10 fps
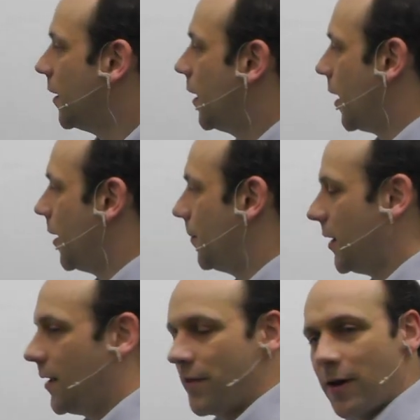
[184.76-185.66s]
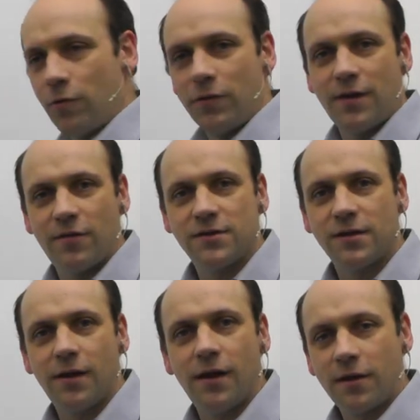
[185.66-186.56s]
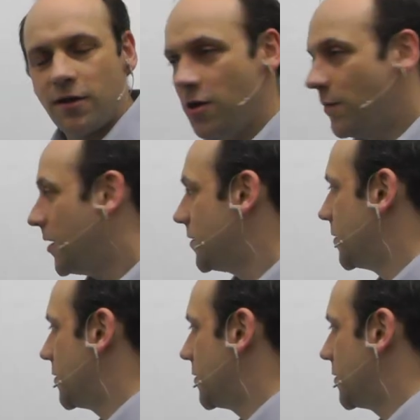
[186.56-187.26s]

That will give us a cubic to